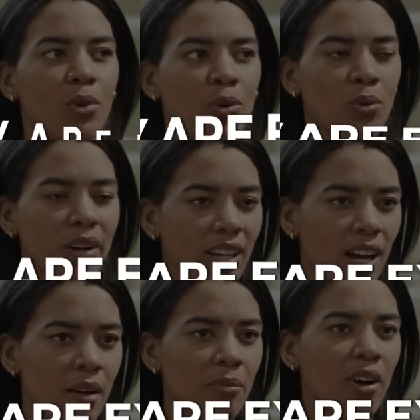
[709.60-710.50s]
They are
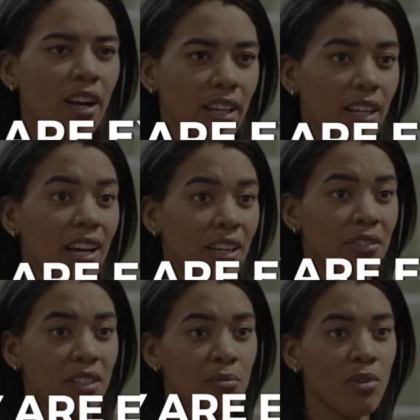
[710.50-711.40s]
expressions of
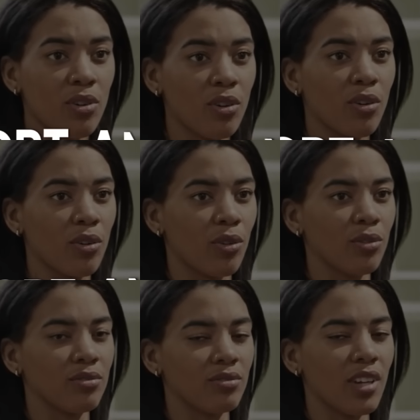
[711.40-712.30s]
affection,
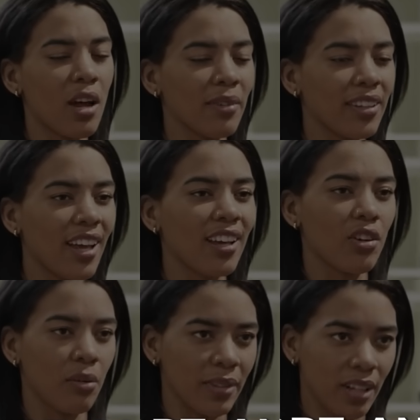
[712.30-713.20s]
support, and
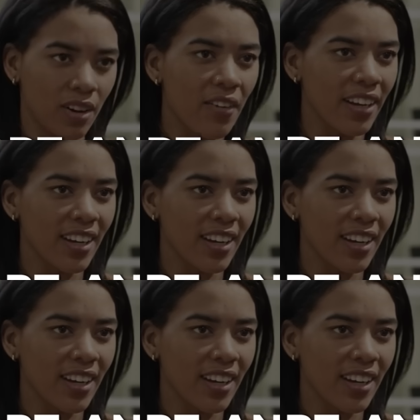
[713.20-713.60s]
motivation